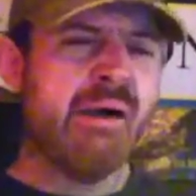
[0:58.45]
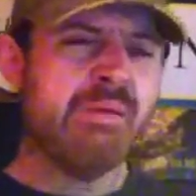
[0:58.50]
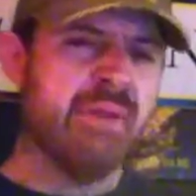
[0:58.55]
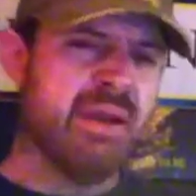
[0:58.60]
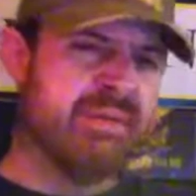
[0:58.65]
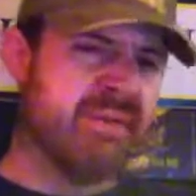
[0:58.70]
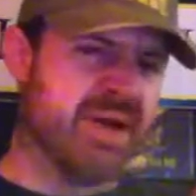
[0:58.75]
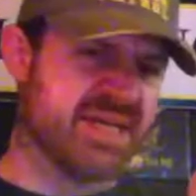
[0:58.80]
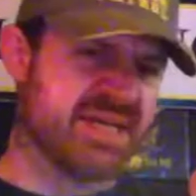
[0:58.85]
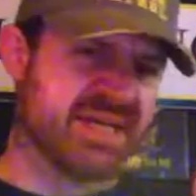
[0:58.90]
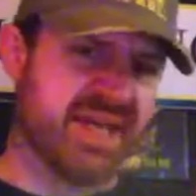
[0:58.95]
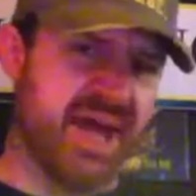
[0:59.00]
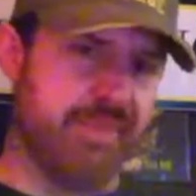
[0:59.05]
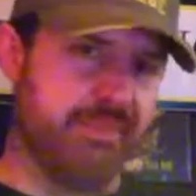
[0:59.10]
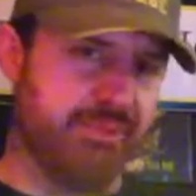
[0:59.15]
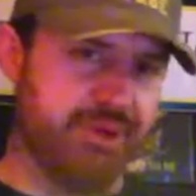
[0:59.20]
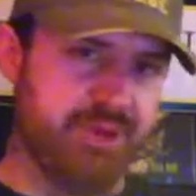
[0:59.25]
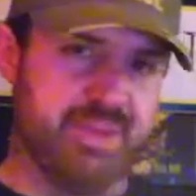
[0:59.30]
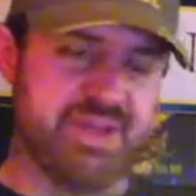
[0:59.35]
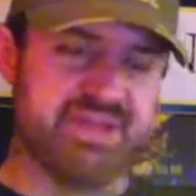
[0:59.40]
we messed
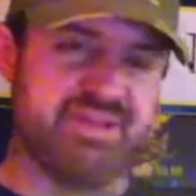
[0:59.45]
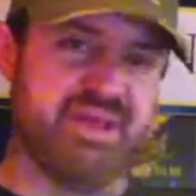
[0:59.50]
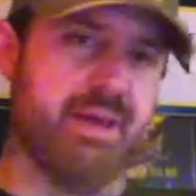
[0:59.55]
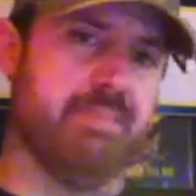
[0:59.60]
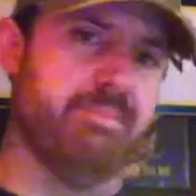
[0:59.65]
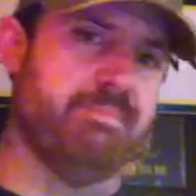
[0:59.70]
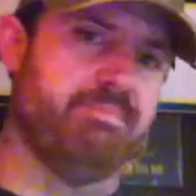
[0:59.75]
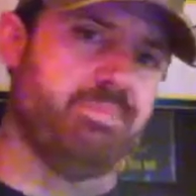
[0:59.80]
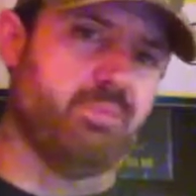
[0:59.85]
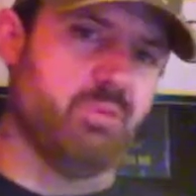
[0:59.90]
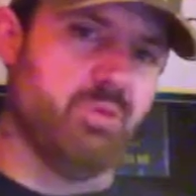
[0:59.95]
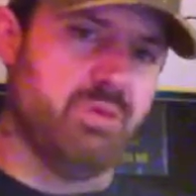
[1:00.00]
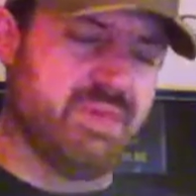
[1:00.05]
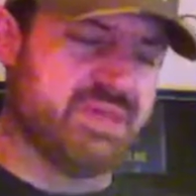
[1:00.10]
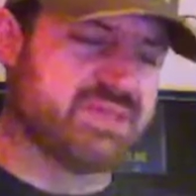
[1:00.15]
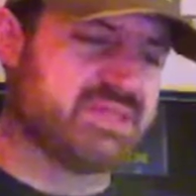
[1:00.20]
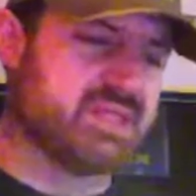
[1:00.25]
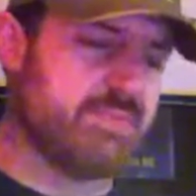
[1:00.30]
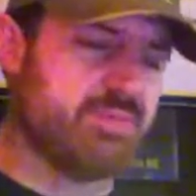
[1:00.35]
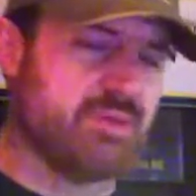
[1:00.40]
up pretty big time. We
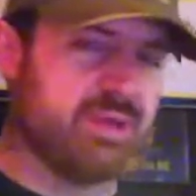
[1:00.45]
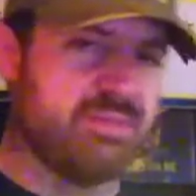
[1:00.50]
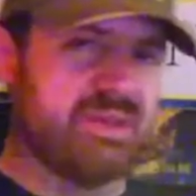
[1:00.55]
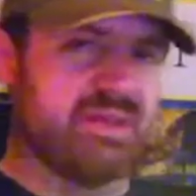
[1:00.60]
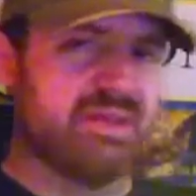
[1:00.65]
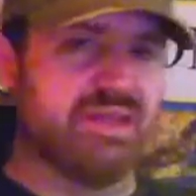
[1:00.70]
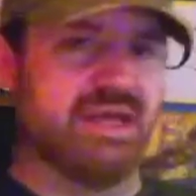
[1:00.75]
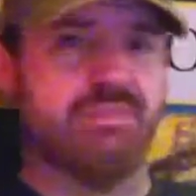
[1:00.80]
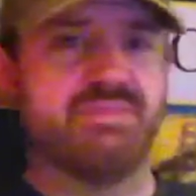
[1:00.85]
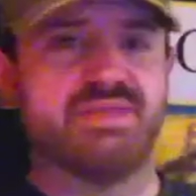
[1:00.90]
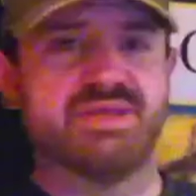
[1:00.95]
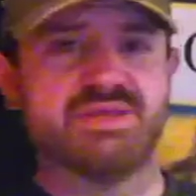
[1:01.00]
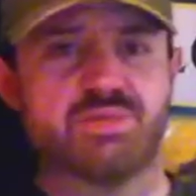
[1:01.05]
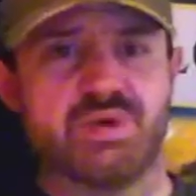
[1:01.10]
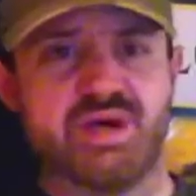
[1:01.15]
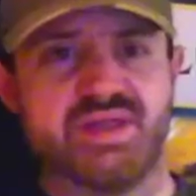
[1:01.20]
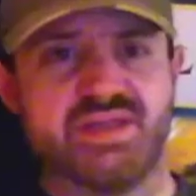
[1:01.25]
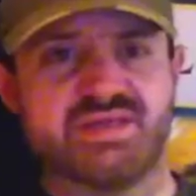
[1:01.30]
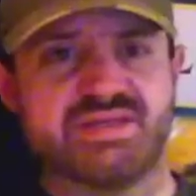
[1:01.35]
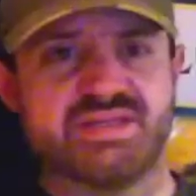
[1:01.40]
messed up pretty big time in this
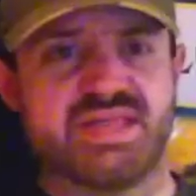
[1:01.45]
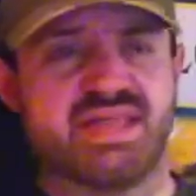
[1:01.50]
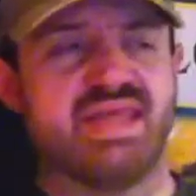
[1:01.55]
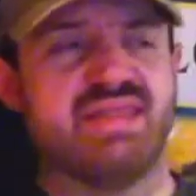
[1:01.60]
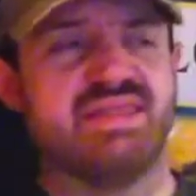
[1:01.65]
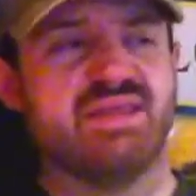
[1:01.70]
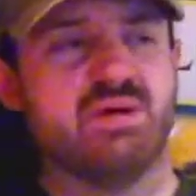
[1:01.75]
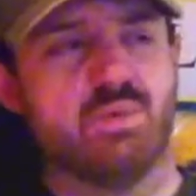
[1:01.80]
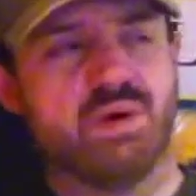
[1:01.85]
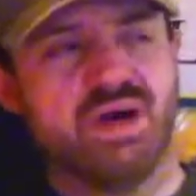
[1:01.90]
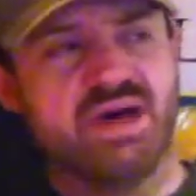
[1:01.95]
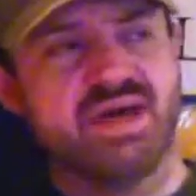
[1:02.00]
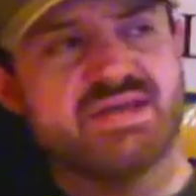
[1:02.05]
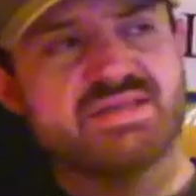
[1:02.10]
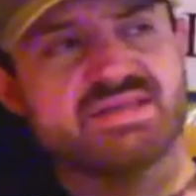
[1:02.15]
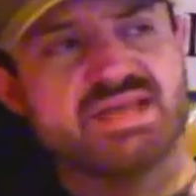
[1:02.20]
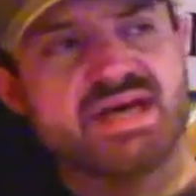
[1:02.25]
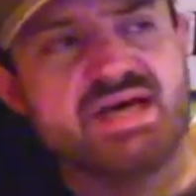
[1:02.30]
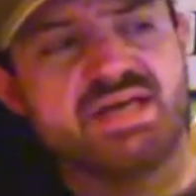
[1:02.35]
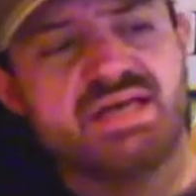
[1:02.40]
way. In the way
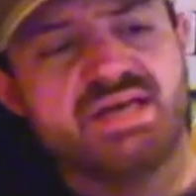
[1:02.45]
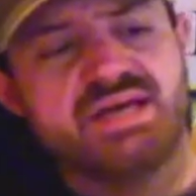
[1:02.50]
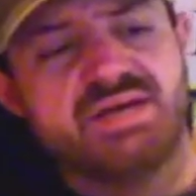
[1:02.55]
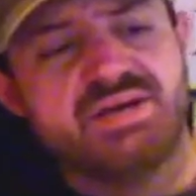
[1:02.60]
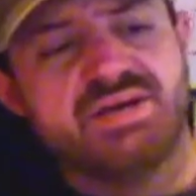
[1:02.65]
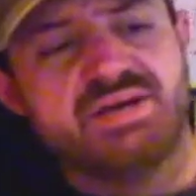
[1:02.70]
is that